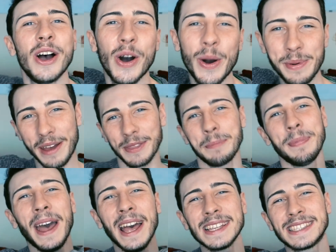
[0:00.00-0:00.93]
Hope you have the
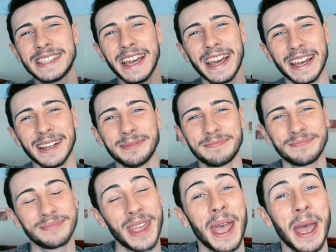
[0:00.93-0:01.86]
best day.
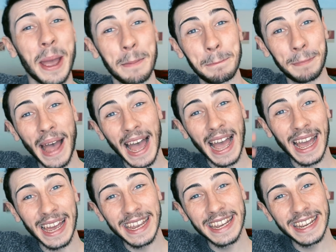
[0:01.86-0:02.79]

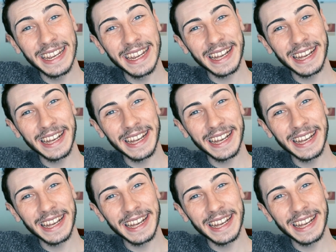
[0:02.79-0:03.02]
Bye!